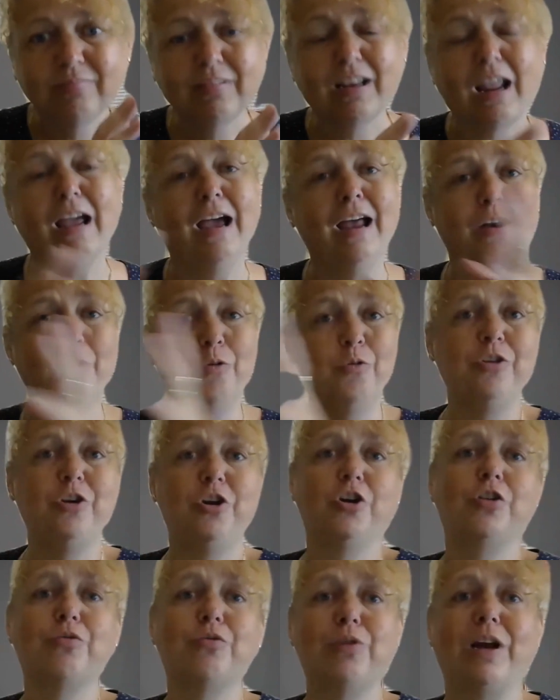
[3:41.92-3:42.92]
and on the
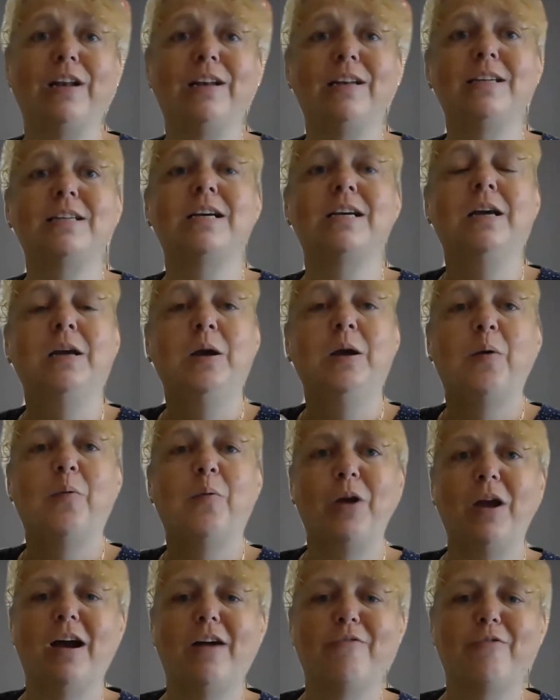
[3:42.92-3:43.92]
other end we
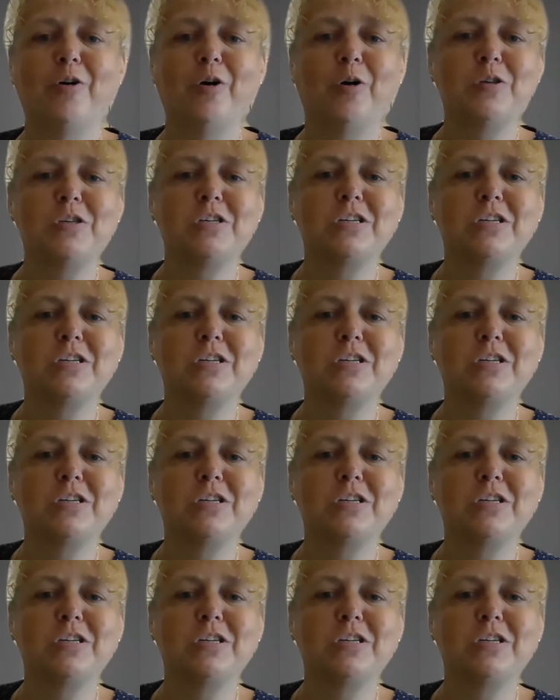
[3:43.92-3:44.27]
have got